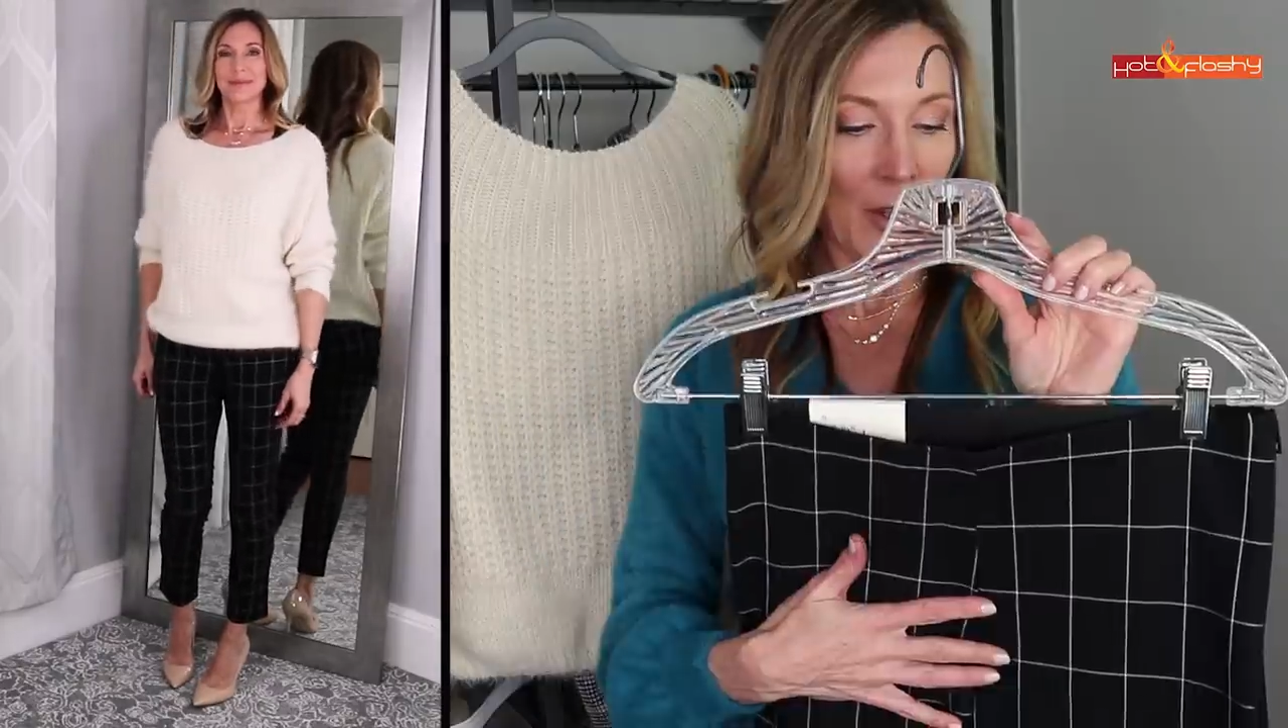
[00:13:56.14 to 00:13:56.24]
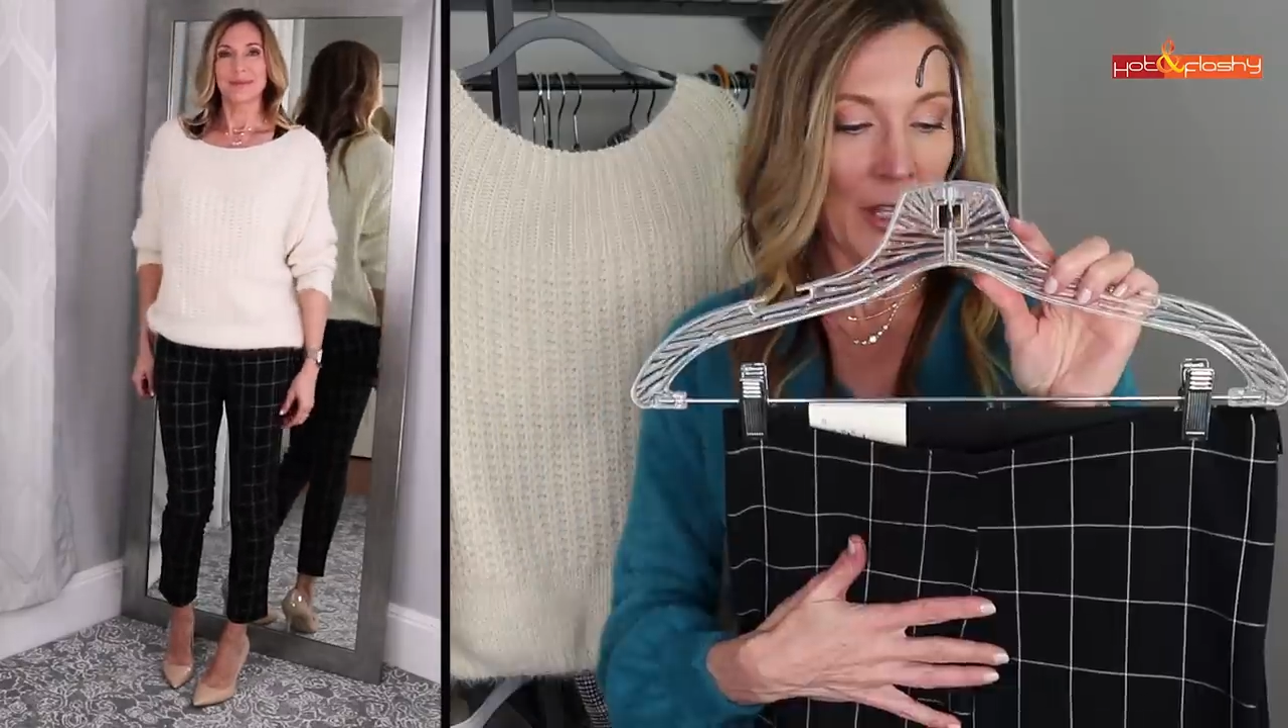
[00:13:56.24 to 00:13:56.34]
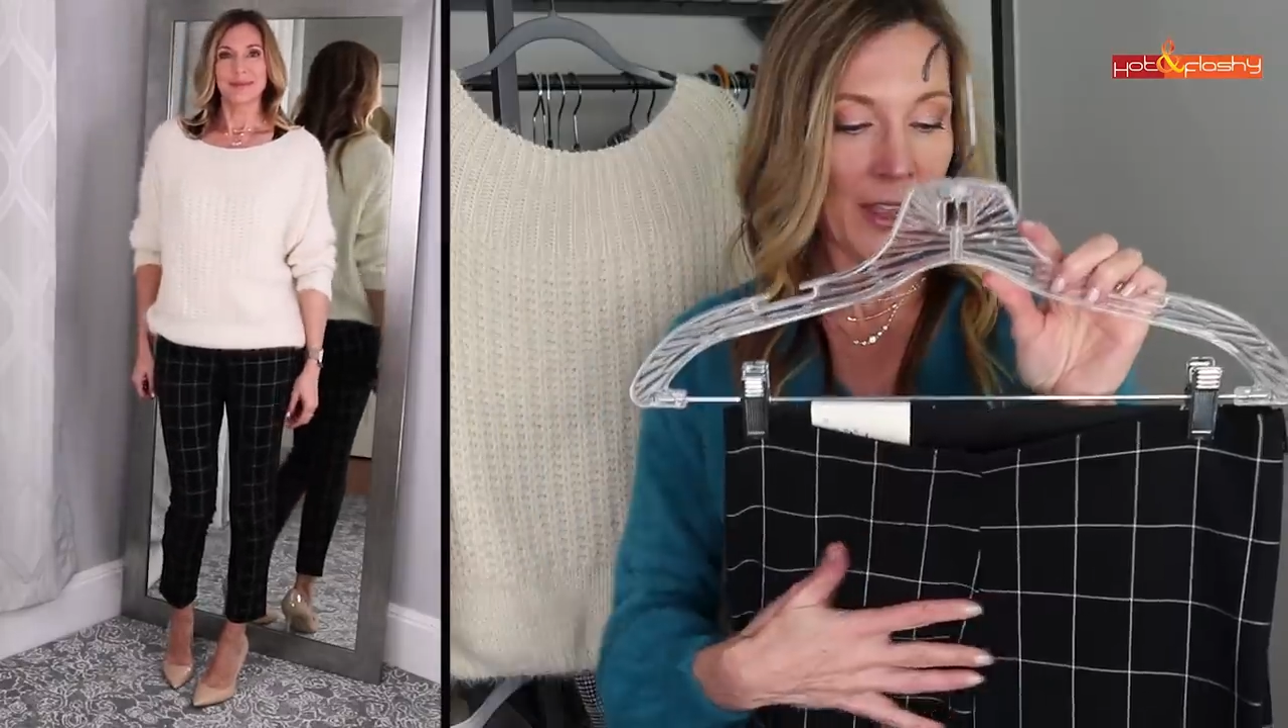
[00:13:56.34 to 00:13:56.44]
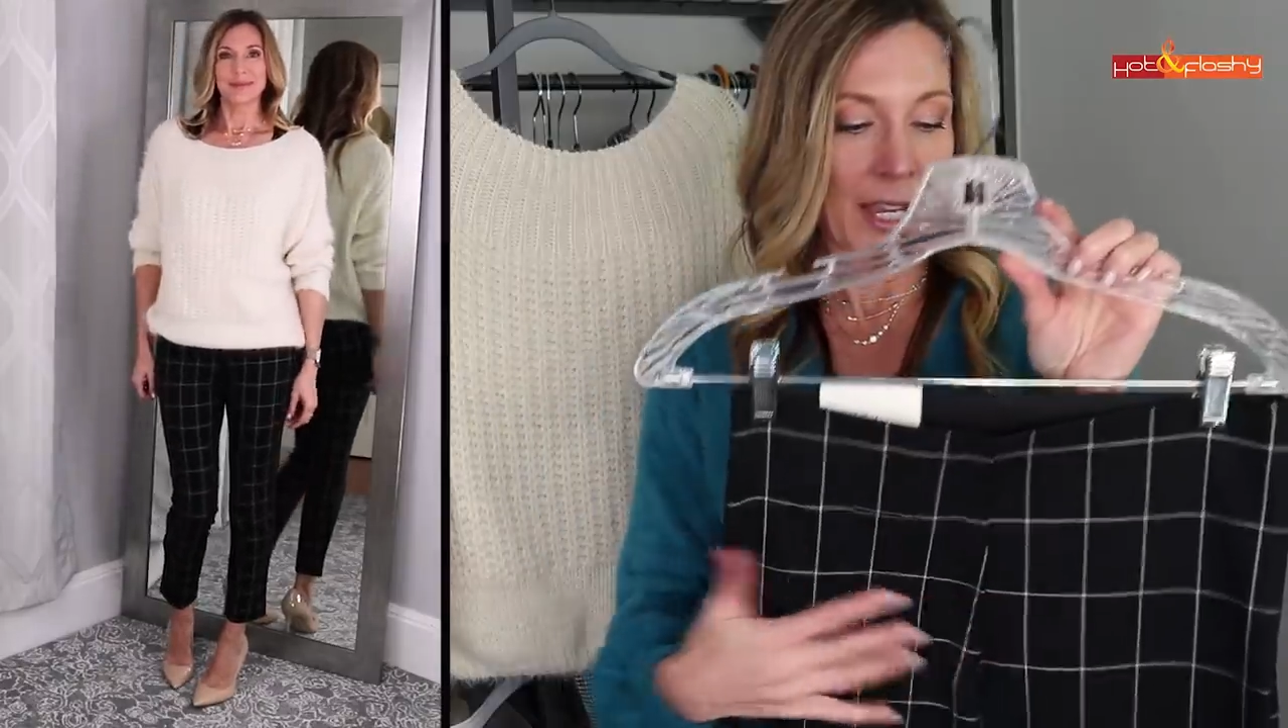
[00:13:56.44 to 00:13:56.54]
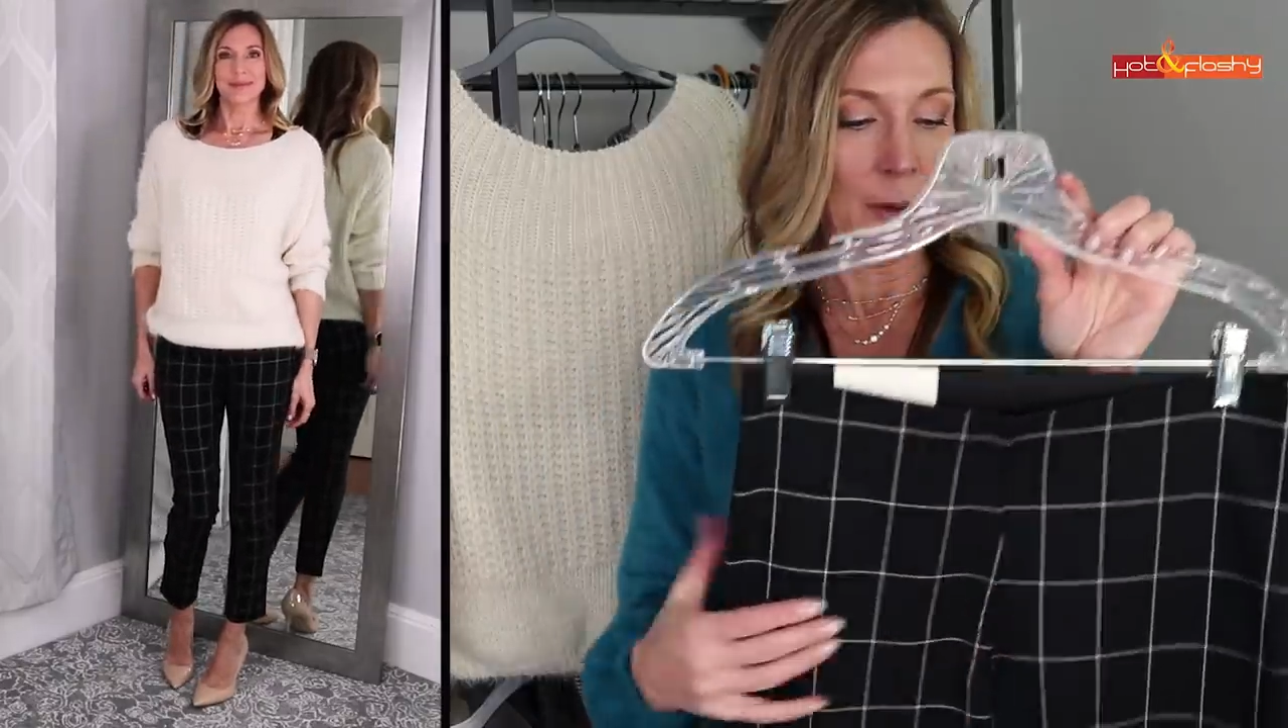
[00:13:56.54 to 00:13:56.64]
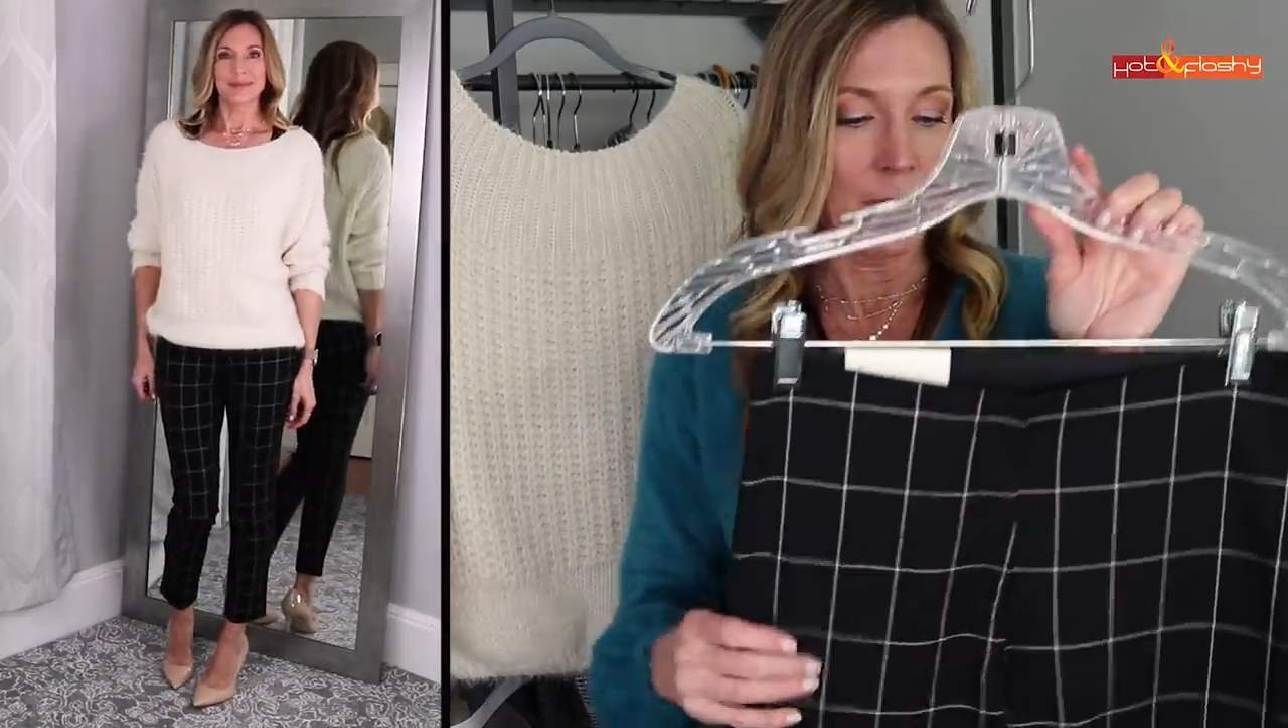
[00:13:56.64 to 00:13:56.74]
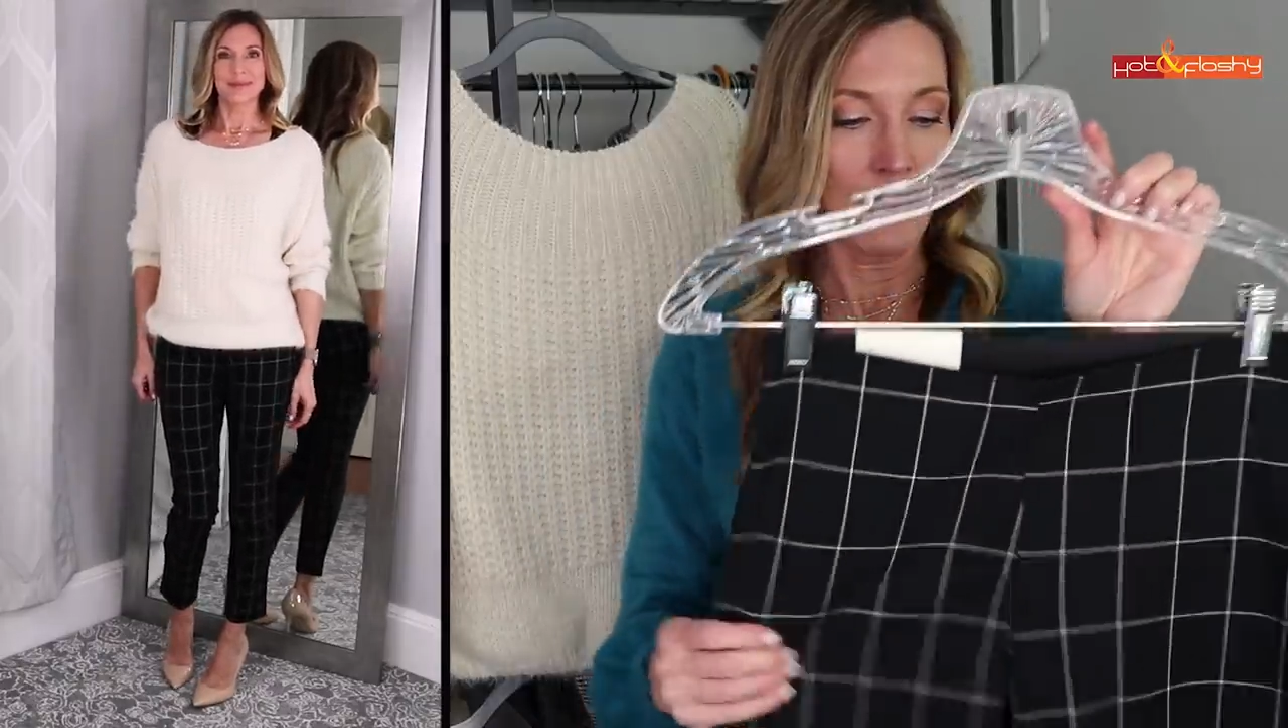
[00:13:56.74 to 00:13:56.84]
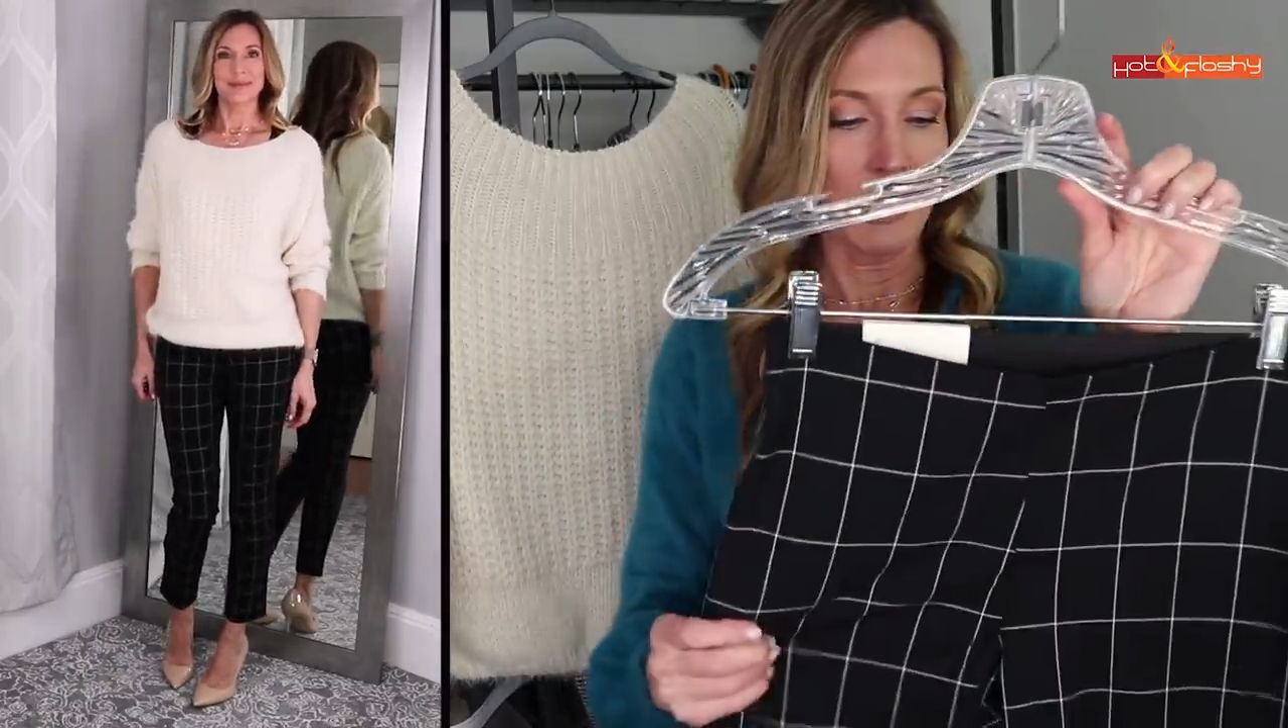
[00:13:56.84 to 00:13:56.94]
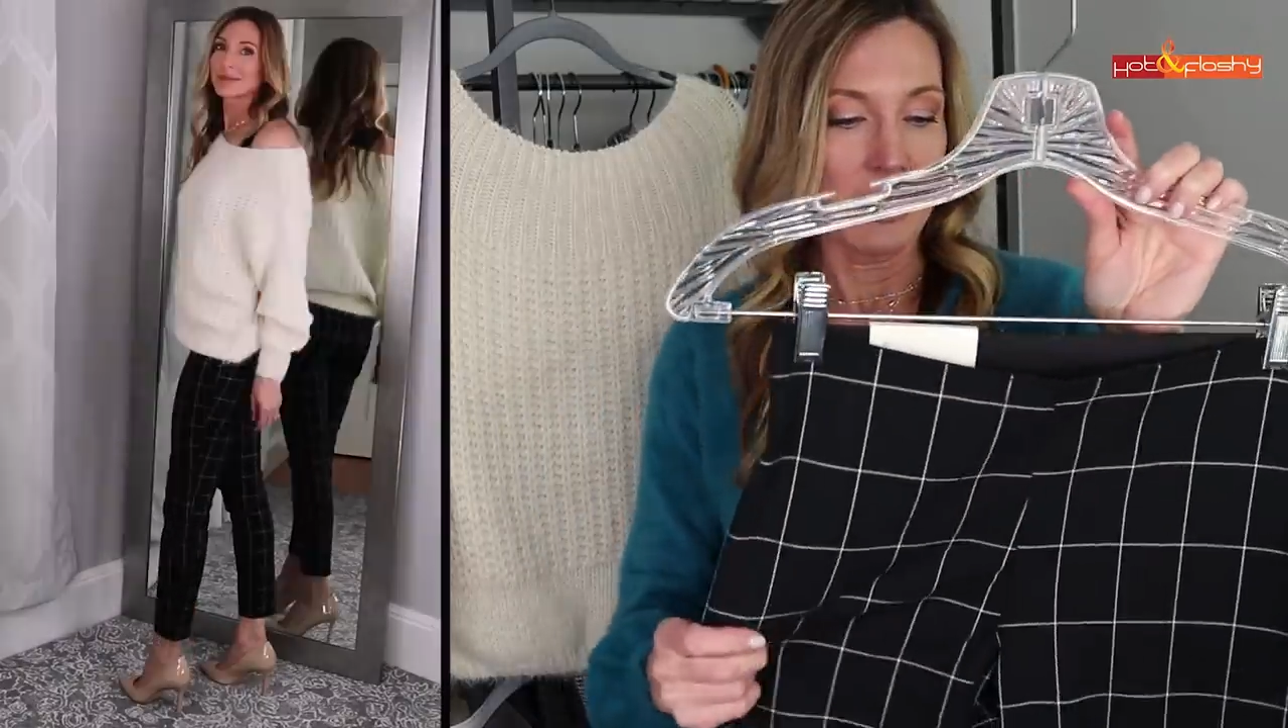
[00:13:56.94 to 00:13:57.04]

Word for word: The only thing I wish